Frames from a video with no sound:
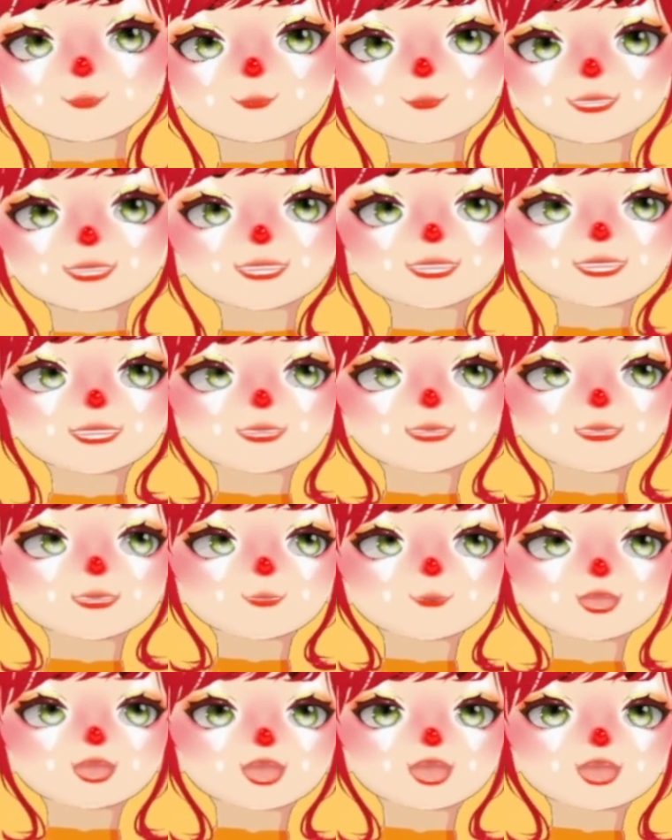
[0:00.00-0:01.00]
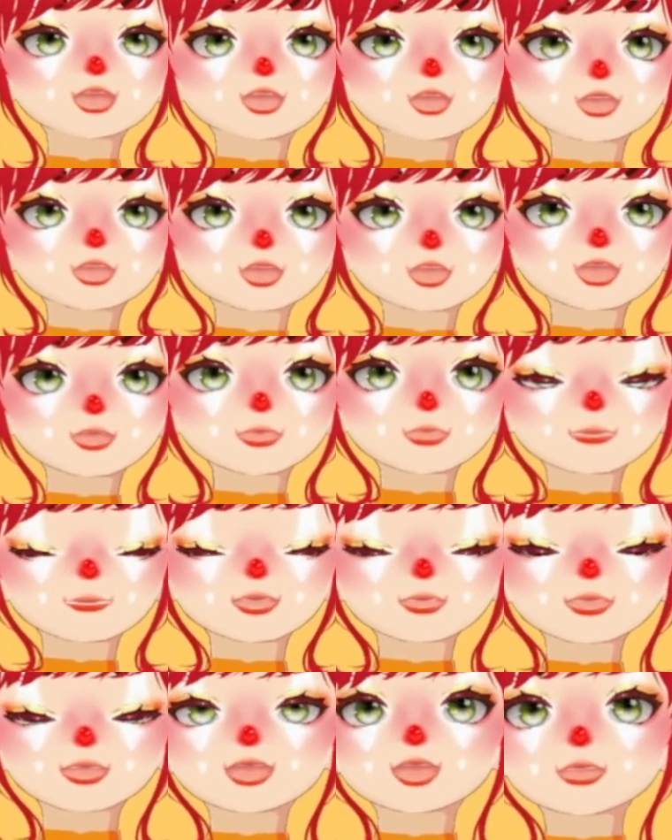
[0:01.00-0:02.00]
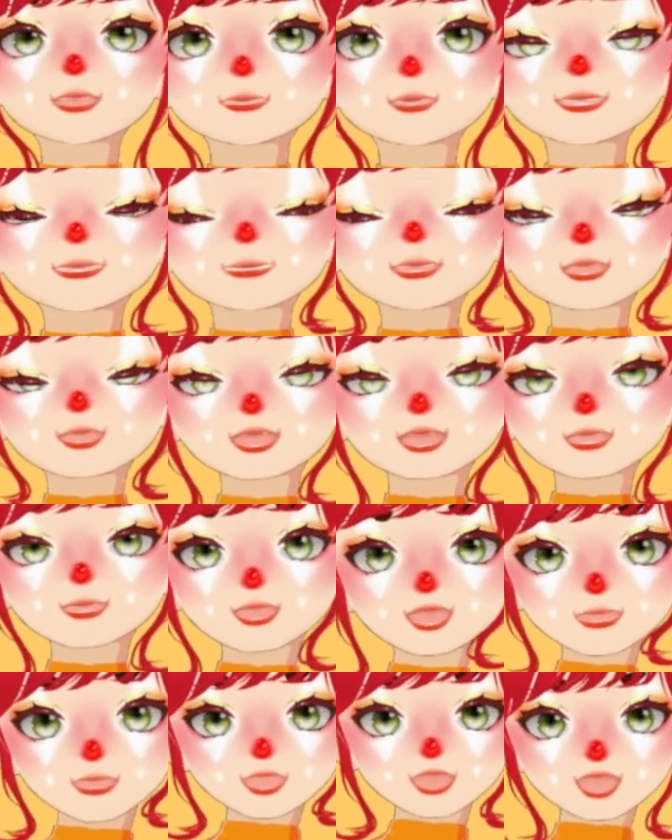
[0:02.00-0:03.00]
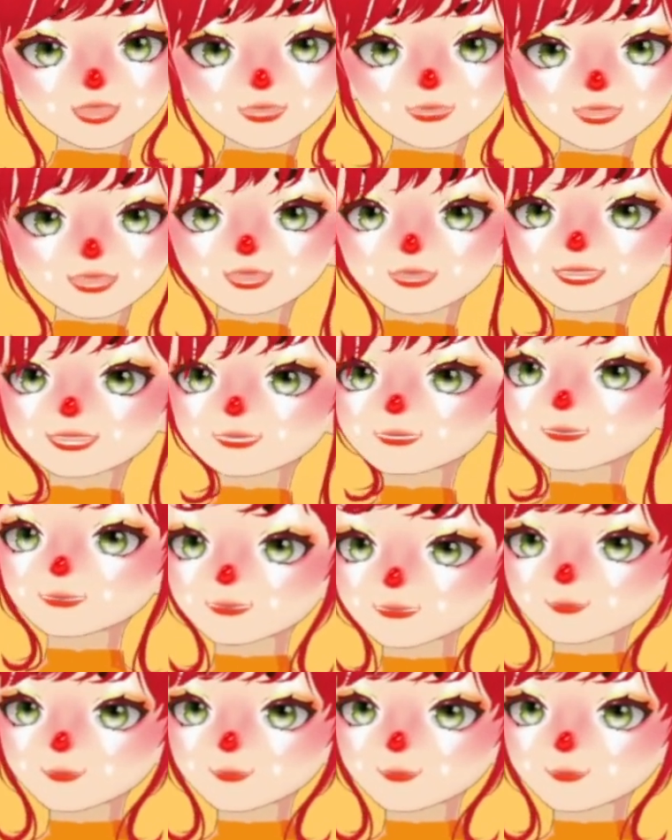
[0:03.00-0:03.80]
And the first ever conversation we had was about Legolas